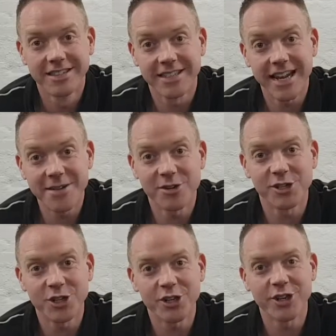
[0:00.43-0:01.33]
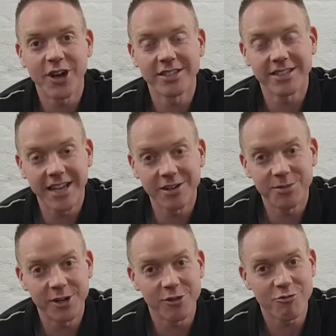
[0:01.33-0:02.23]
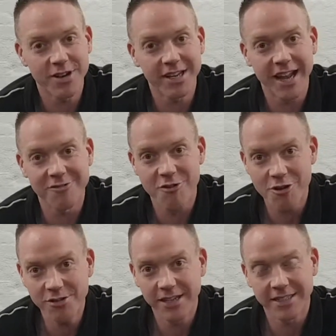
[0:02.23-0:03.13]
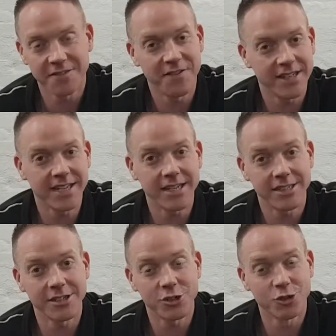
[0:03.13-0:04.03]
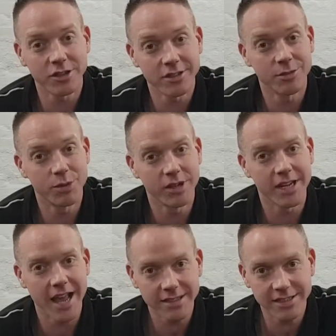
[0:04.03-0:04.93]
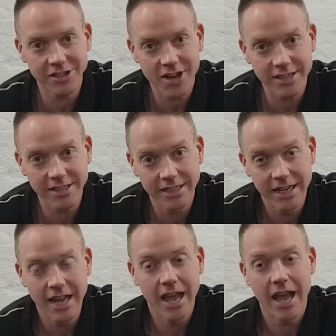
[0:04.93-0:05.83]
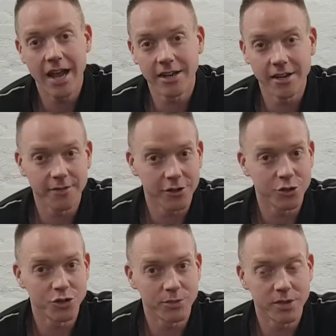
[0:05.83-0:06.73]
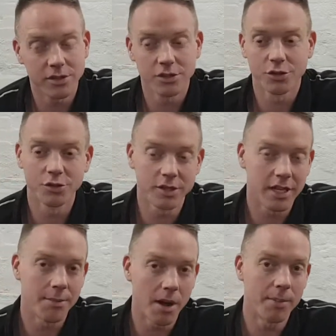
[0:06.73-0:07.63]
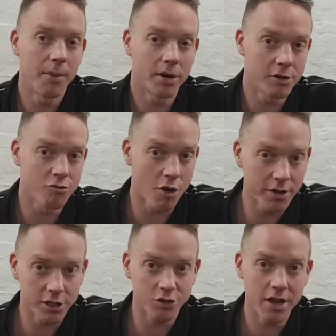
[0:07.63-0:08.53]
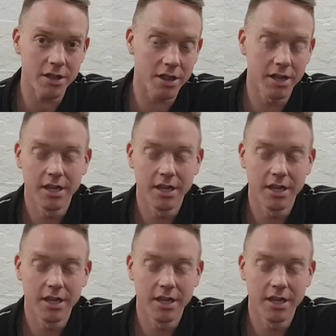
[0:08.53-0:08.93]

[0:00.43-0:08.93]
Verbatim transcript: Today I'm going to show you guys a kettlebell renegade row. It's a fantastic trunk stability exercise and it even contributes to some upper body rowing strength.